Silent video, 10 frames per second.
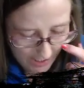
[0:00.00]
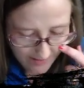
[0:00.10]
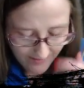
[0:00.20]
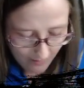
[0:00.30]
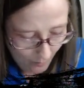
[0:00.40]

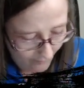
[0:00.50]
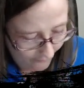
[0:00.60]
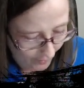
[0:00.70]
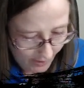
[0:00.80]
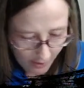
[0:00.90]
and then 1
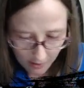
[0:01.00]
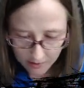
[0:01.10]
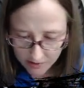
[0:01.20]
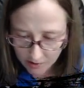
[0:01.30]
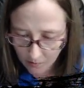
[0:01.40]
for here.
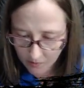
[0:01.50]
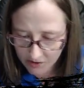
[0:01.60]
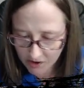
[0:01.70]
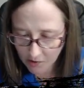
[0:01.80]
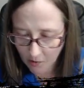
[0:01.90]
So
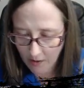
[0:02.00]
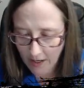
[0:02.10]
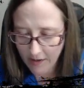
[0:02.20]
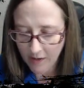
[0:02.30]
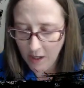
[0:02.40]
let's just go
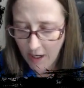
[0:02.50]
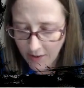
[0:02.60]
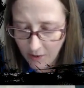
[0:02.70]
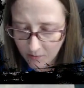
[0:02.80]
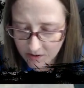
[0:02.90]
ahead
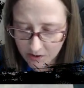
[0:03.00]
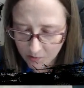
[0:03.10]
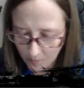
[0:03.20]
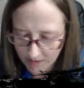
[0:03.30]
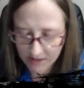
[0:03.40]
and use
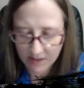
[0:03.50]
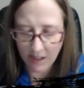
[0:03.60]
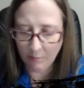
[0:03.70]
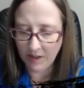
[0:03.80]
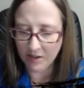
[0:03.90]
this one as a
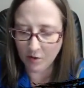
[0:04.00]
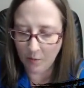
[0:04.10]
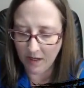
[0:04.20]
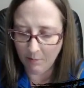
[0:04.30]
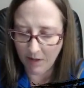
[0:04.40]
template so
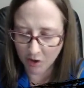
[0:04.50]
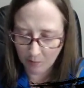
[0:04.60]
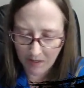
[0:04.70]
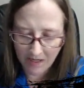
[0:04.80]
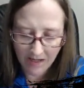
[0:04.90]
we get a
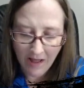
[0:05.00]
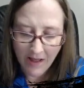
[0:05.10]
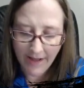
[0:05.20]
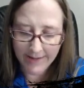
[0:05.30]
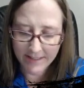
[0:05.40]
measurement.
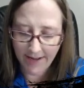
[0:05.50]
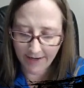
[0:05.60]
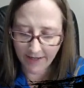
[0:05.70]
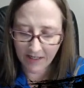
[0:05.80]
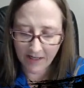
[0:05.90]
It's
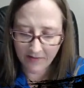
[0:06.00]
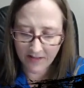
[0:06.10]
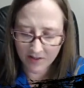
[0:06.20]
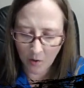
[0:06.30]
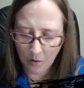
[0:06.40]
not going to get
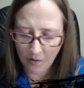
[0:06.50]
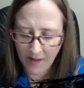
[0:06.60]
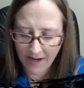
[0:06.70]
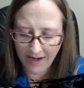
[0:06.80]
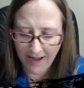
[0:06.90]
this whole
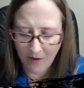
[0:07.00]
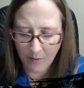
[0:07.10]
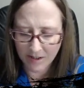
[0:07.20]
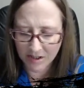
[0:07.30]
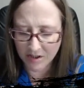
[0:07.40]
thing, and I don't
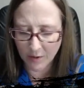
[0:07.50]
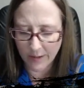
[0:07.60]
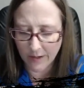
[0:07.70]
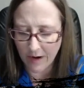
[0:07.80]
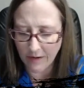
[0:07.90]
want just the
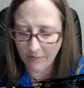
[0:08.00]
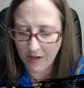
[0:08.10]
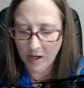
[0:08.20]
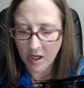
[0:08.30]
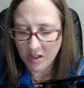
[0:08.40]
rear end of
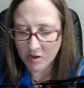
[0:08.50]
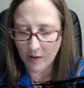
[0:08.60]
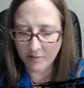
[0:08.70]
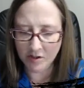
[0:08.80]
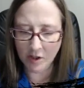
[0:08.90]
it. So
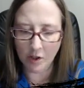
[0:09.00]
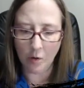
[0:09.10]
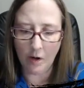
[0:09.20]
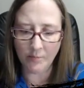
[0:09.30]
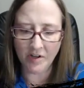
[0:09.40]
I'm just going to
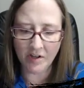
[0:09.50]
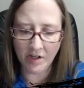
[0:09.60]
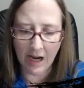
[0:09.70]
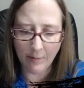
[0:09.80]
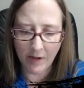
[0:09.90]
go up to the
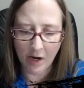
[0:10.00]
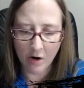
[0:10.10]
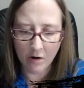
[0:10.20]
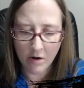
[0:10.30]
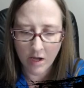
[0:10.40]
top
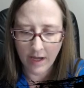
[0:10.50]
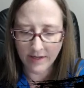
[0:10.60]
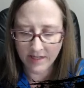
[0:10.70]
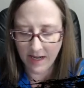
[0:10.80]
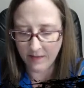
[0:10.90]
here
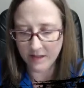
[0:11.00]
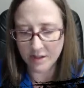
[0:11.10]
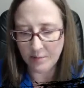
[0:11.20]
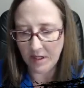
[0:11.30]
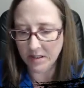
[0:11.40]
and take
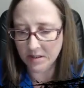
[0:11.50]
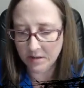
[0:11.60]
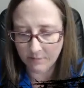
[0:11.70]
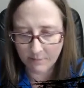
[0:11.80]
this piece